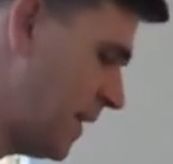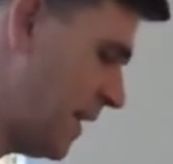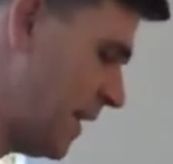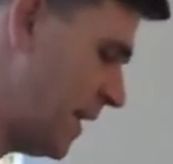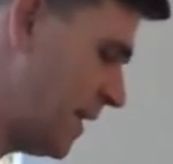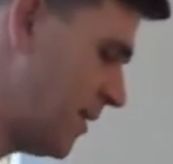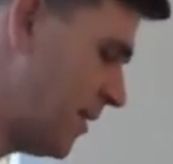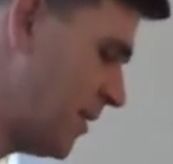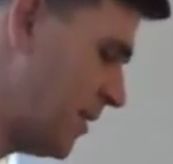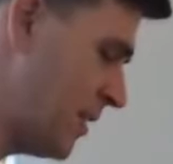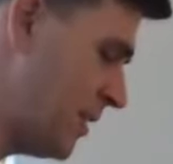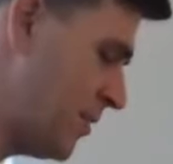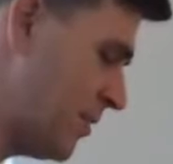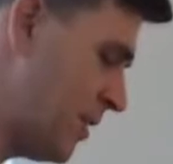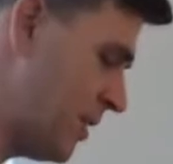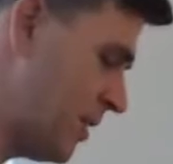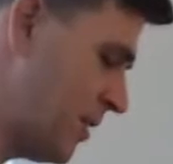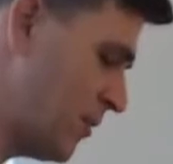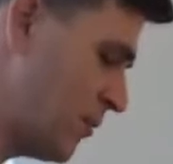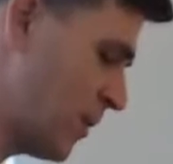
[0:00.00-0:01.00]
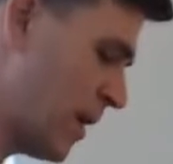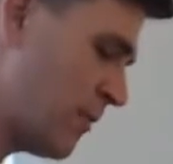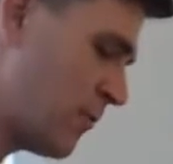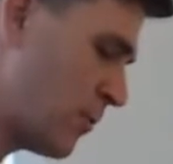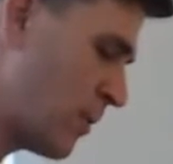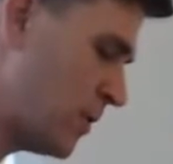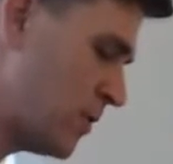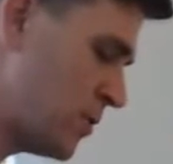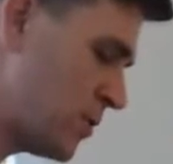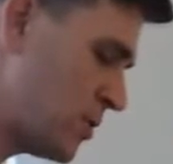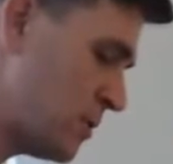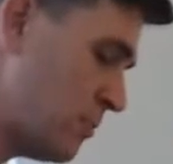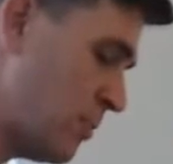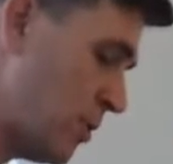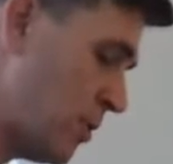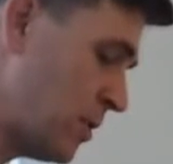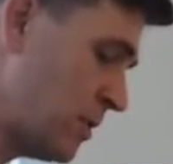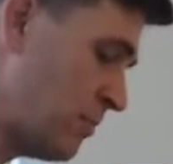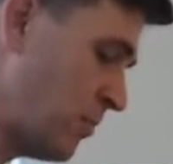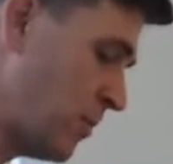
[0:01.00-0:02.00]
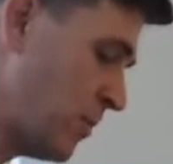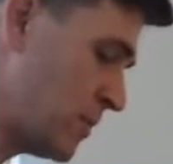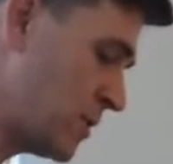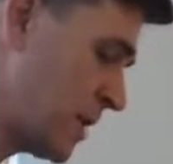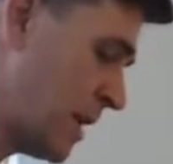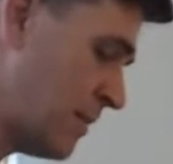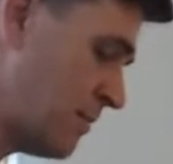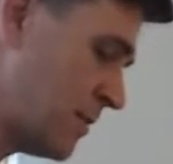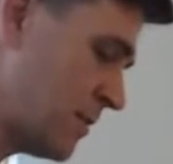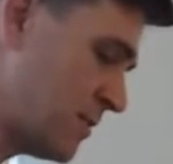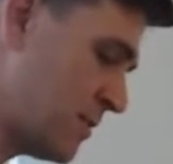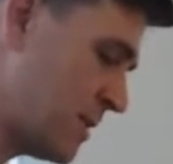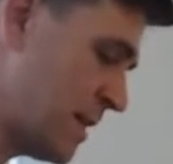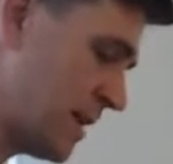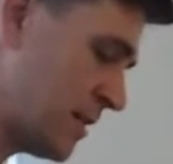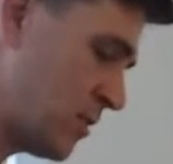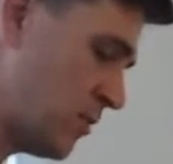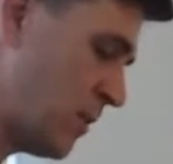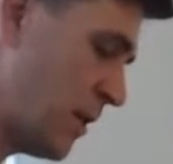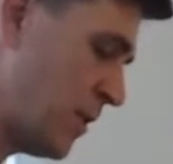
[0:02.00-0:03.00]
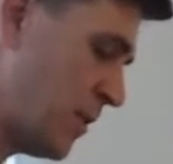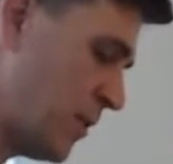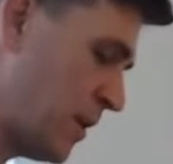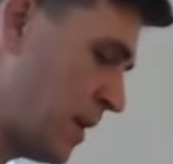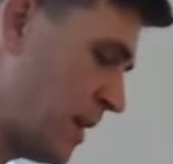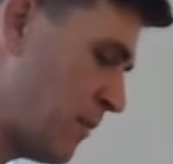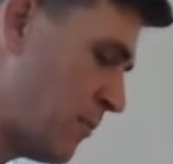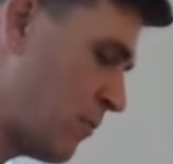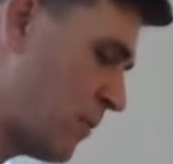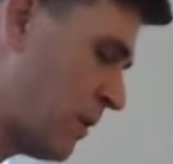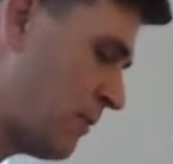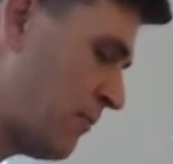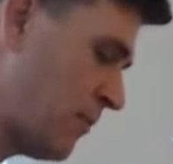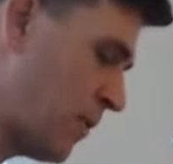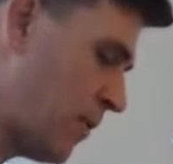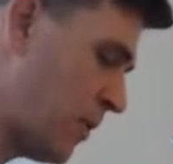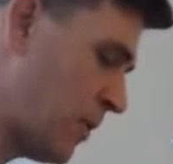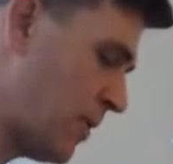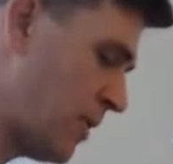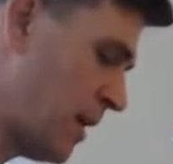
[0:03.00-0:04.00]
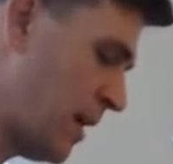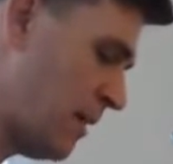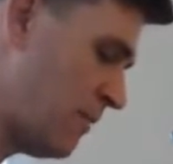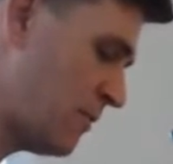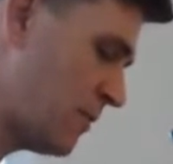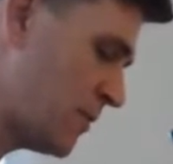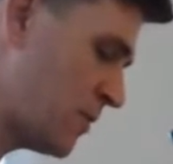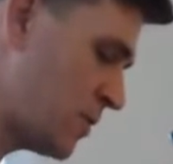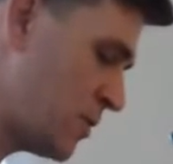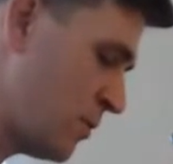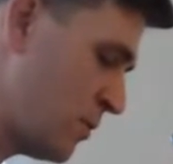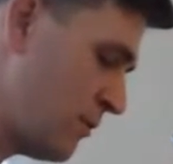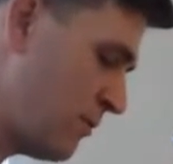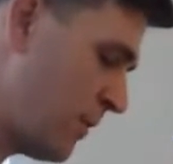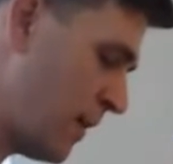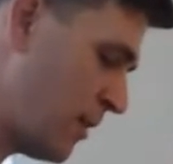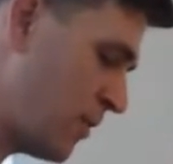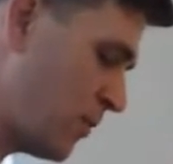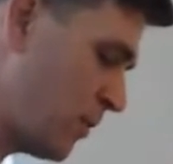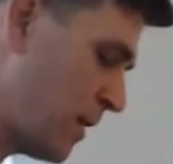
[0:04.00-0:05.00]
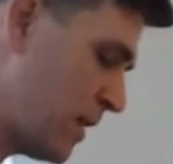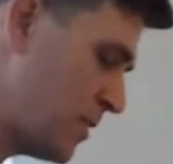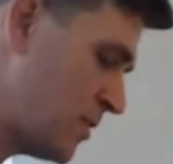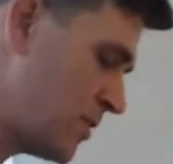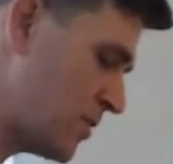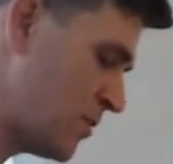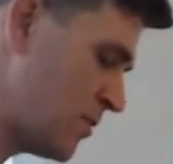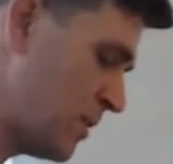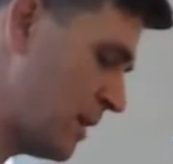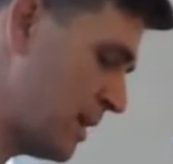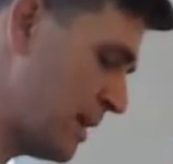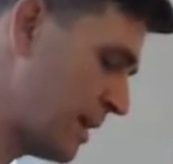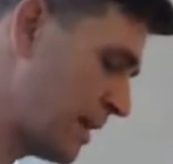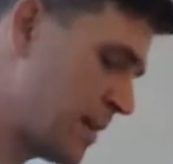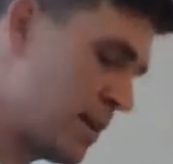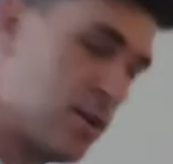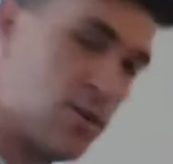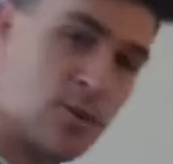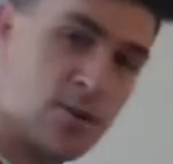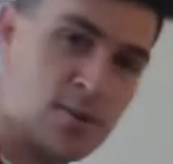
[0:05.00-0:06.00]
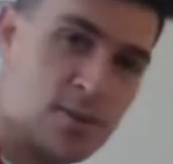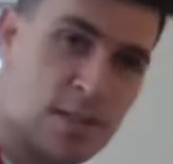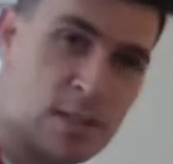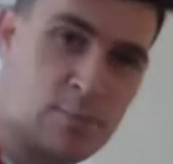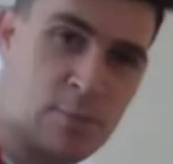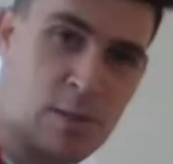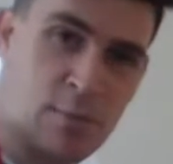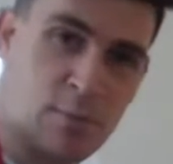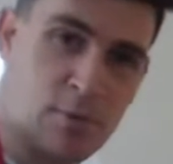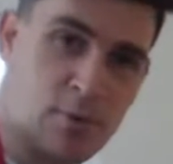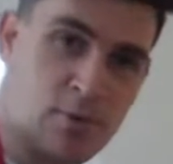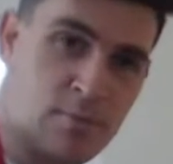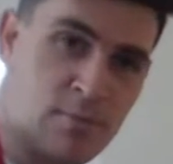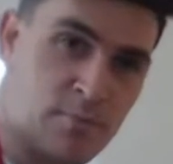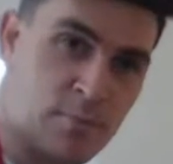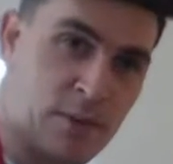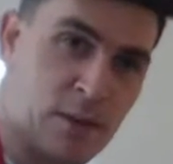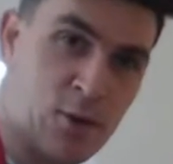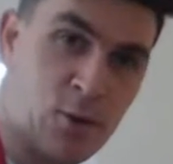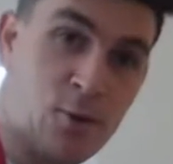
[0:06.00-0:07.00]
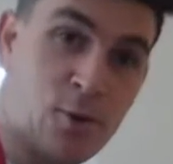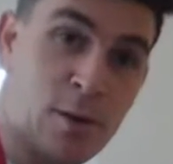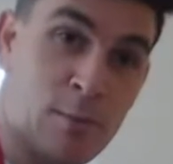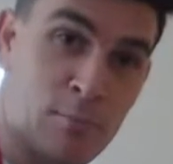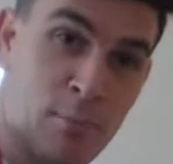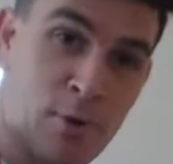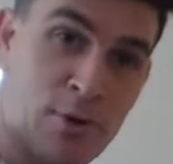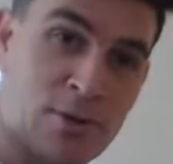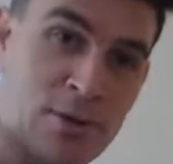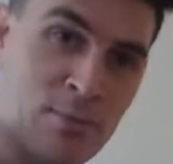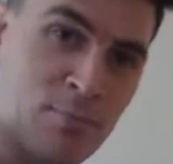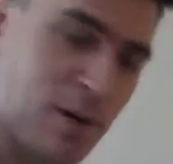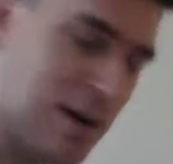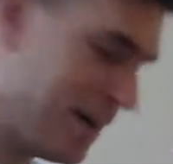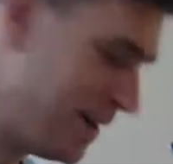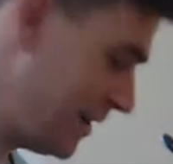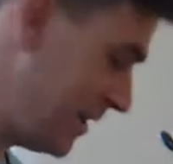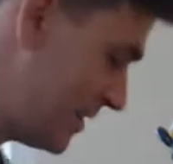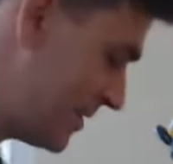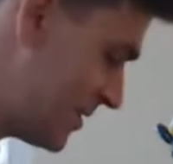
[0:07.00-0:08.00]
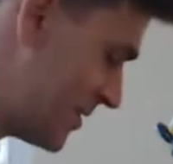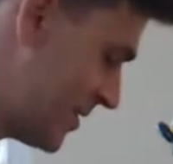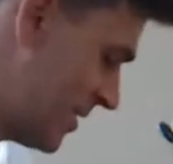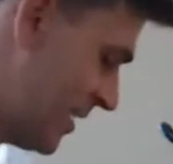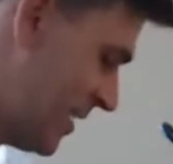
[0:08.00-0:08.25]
And then everyone used to burn them all the time. It was like the one thing everyone forgot in the oven. So we found ways to really like irritate people who had burnt the pine nuts.